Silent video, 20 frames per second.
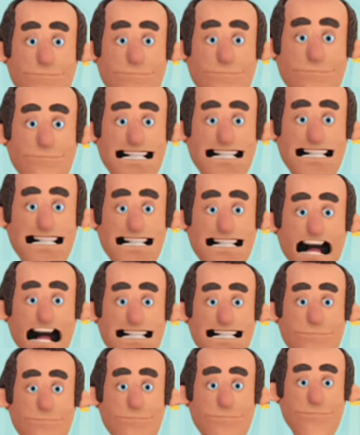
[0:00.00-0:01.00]
Over
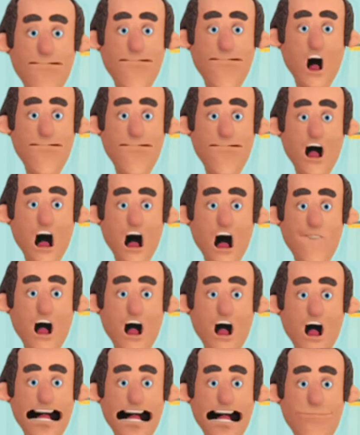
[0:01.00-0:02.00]
time, water
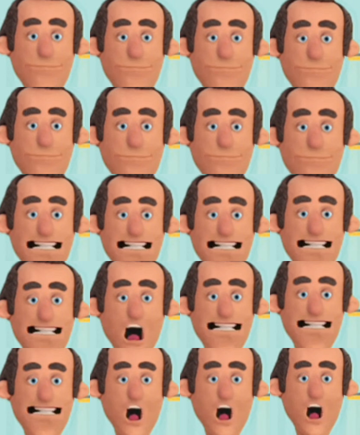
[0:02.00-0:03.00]
vapor in the
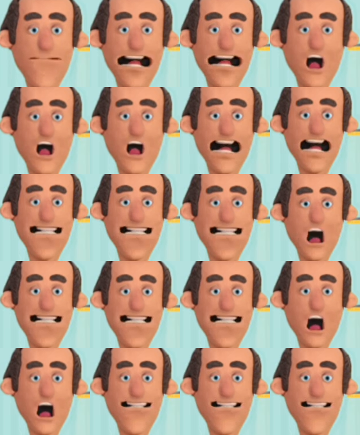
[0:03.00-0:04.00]
atmosphere
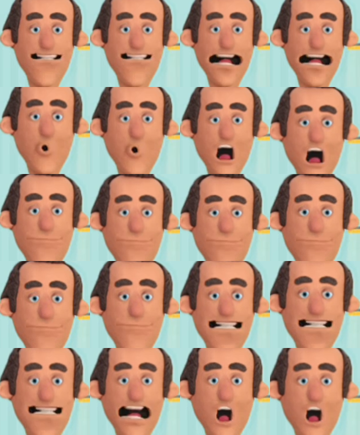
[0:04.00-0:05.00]
condenses into
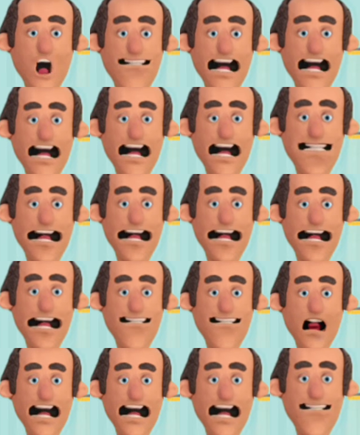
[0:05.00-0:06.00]
clouds and
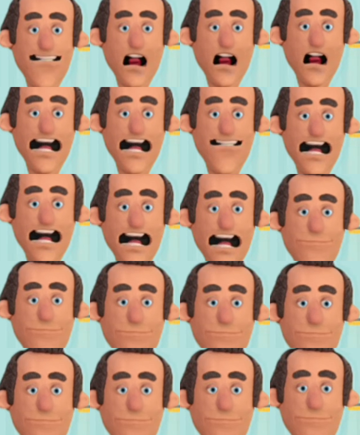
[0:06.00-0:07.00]
eventually falls as
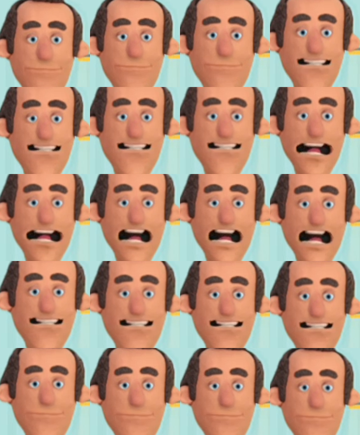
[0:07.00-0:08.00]

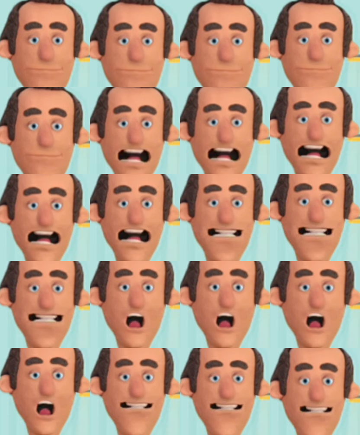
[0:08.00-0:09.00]
precipitation, rain
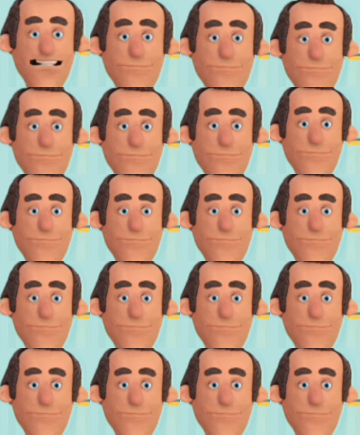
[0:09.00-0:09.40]
or snow.